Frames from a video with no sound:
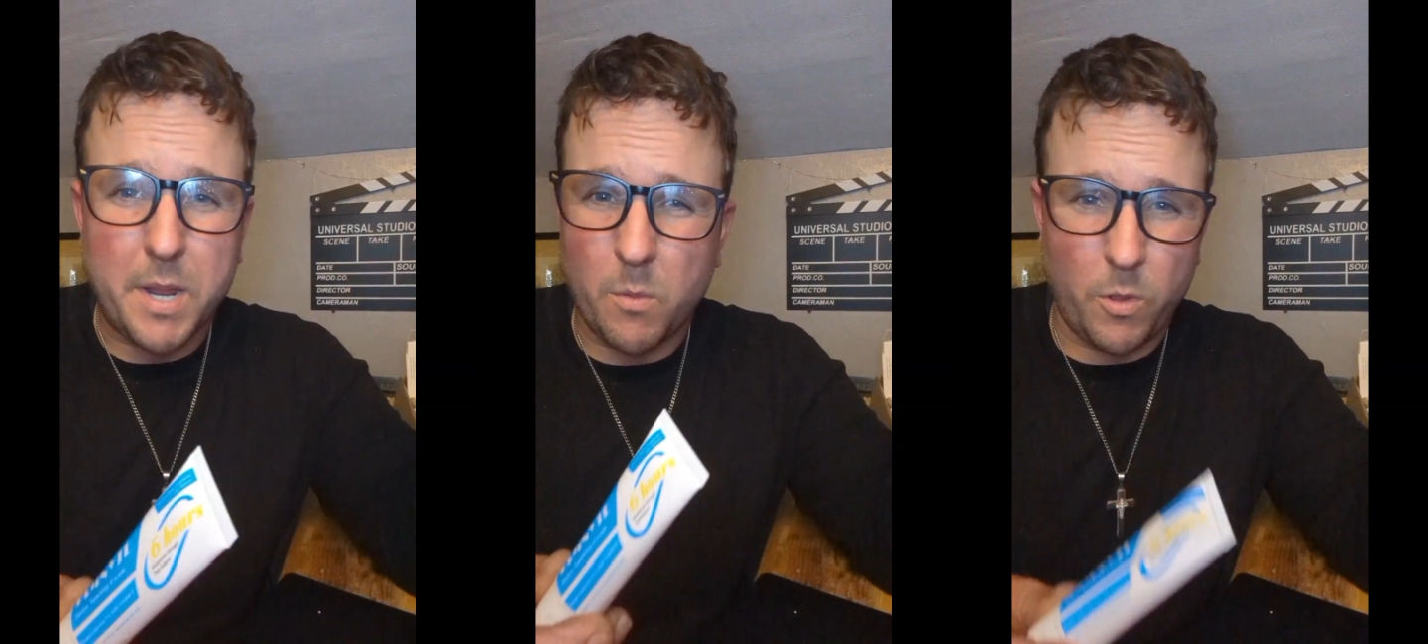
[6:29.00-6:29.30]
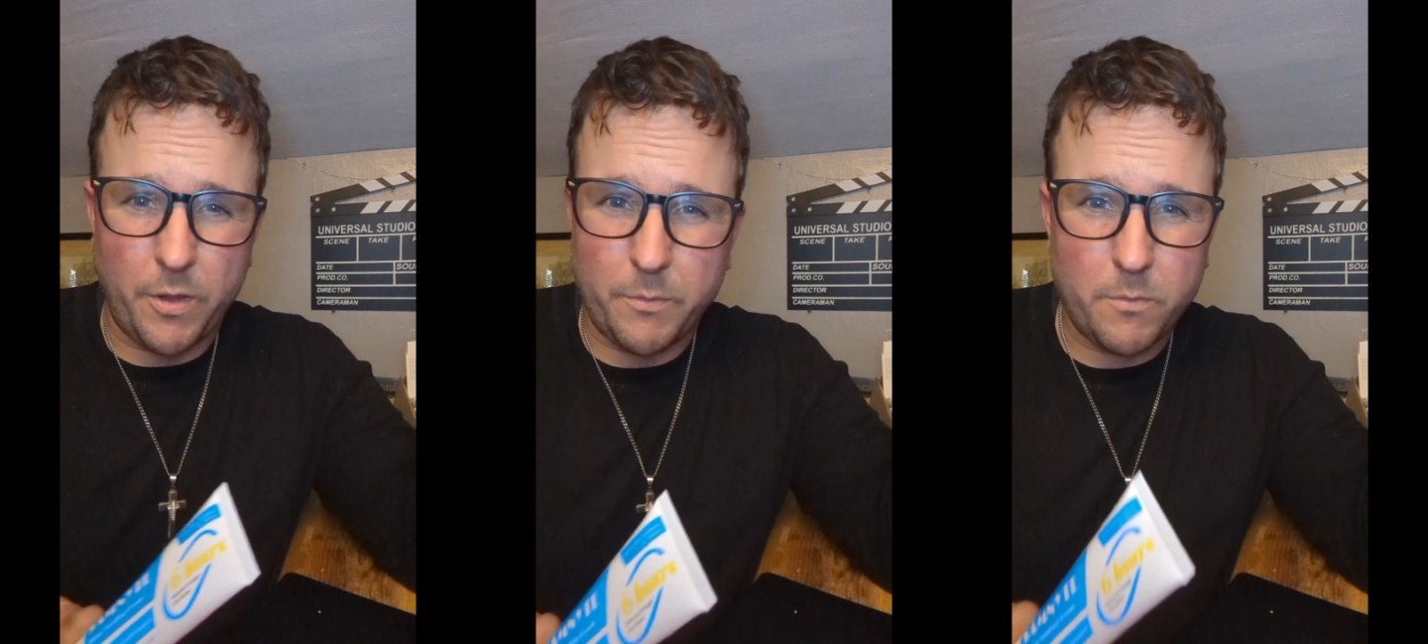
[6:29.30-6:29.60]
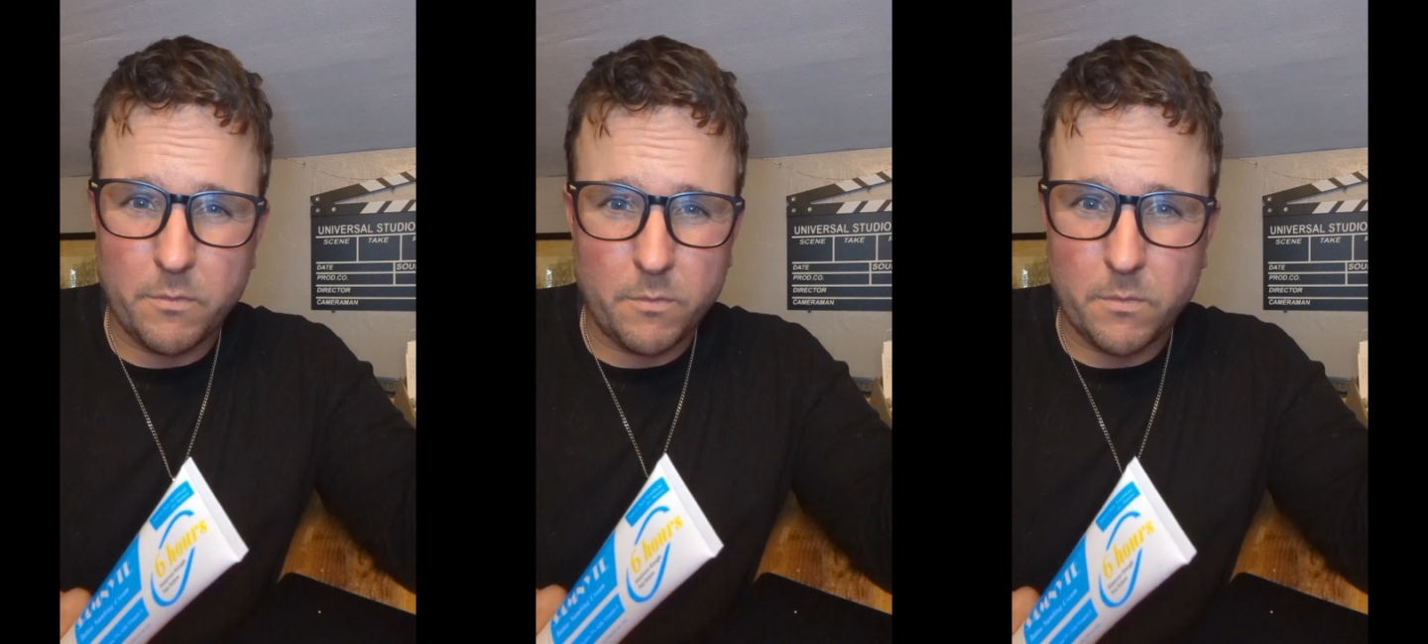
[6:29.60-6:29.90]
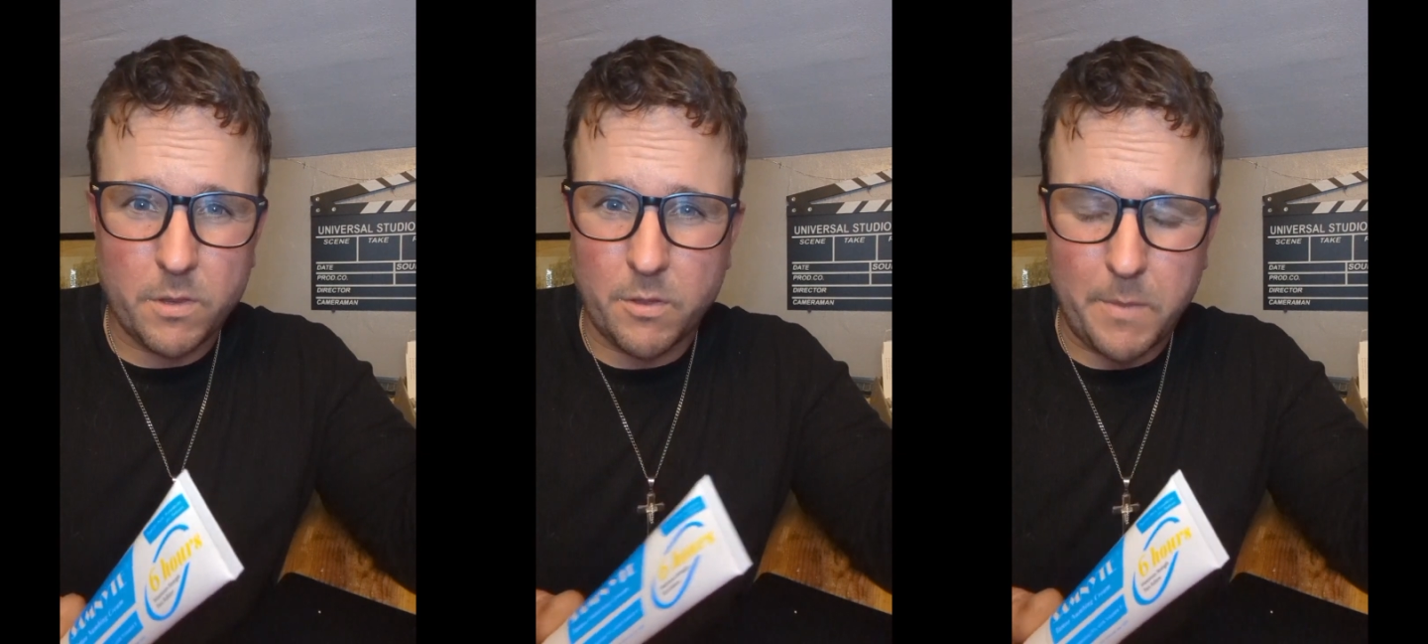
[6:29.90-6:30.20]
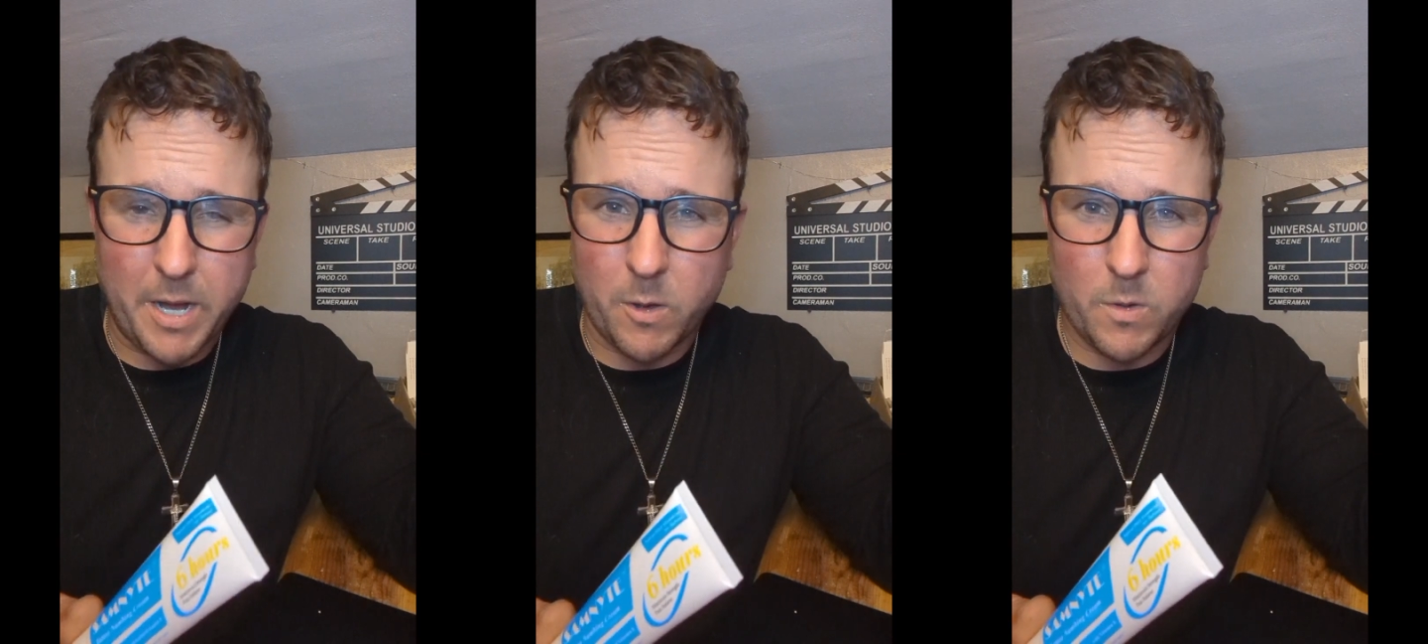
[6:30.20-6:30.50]
be able to
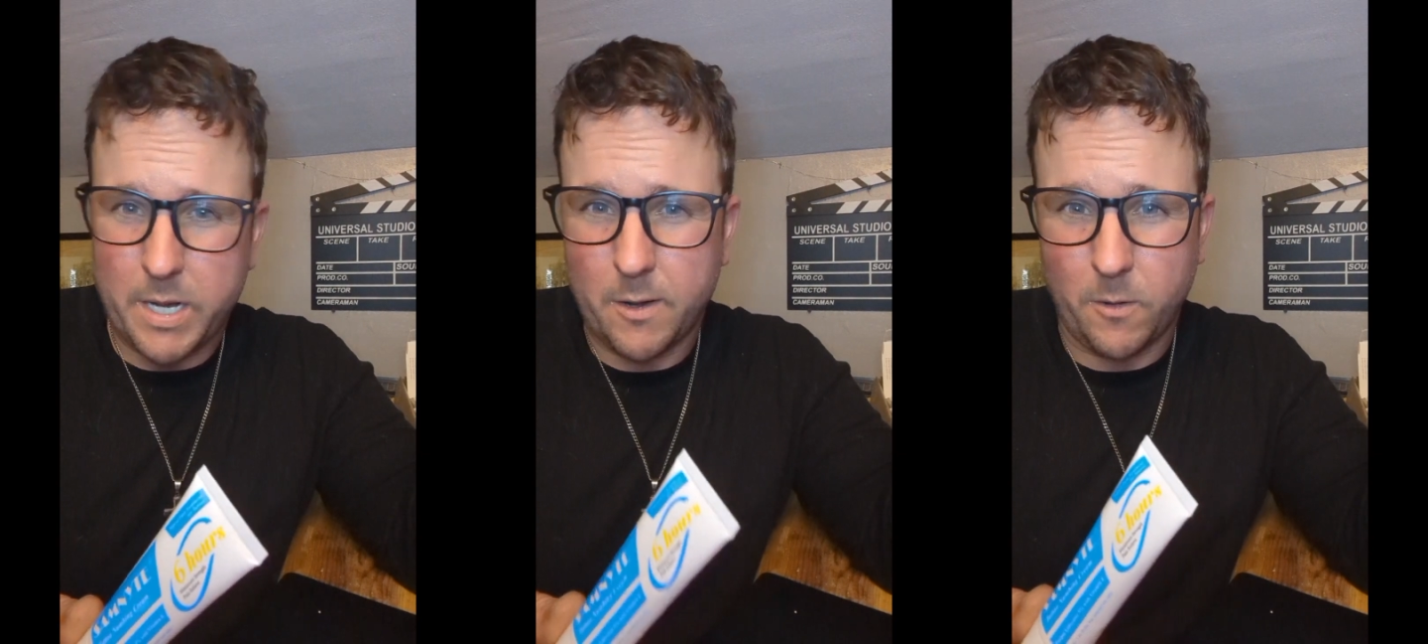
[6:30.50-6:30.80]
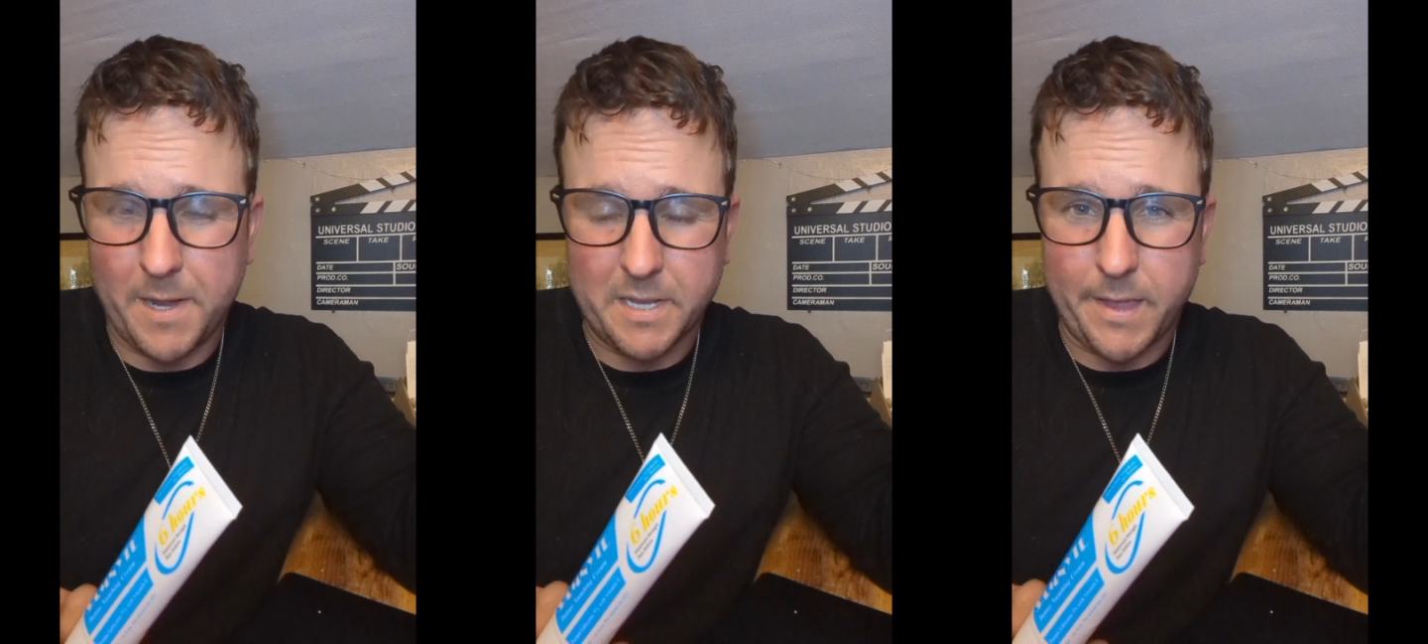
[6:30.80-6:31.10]
microneedle like